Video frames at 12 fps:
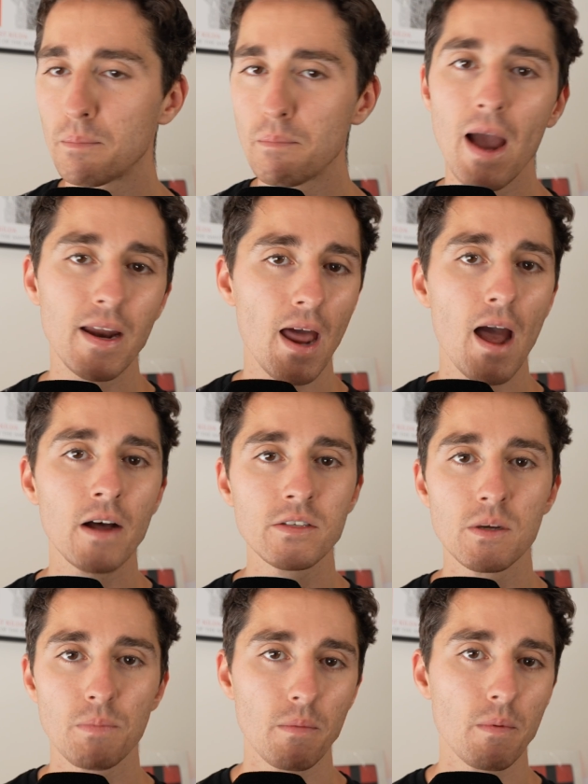main outs
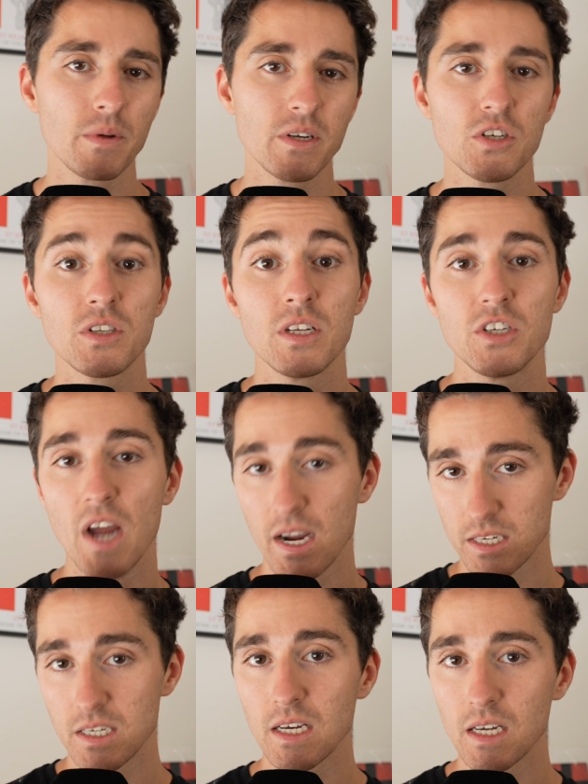are probably just the Jack
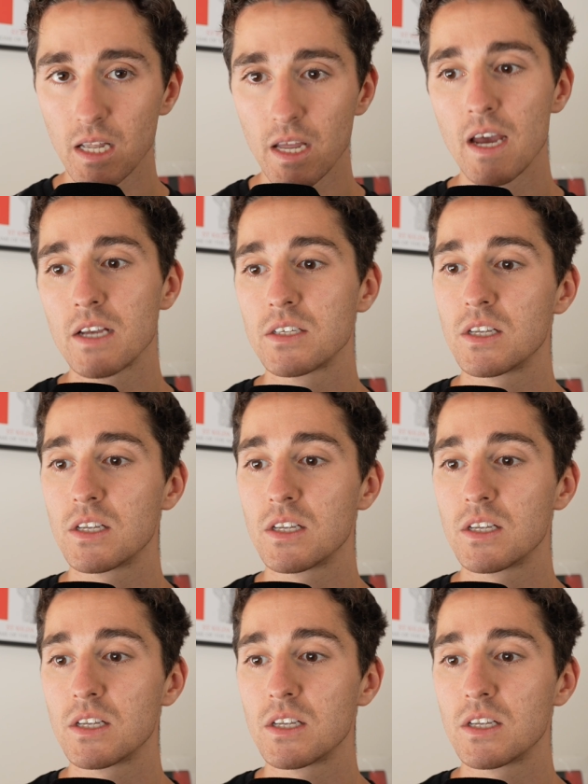Sinclairs,